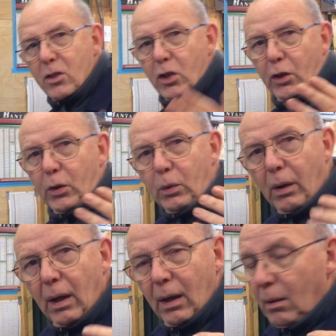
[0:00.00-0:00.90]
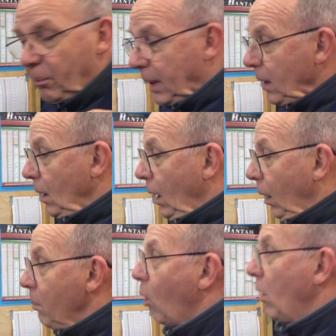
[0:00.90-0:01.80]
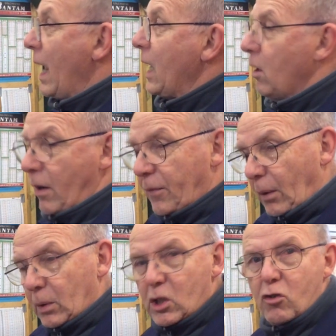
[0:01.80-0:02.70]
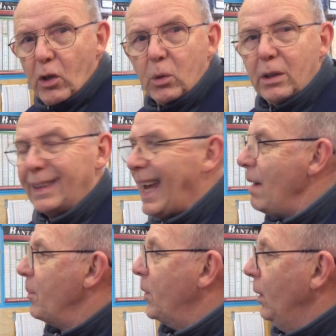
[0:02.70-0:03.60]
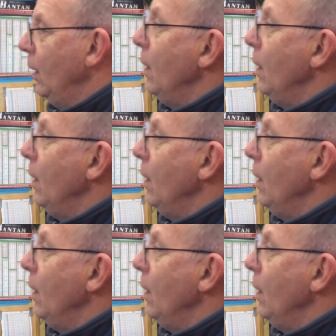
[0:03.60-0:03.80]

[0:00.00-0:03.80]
to be more accurate if I want to drill to depth,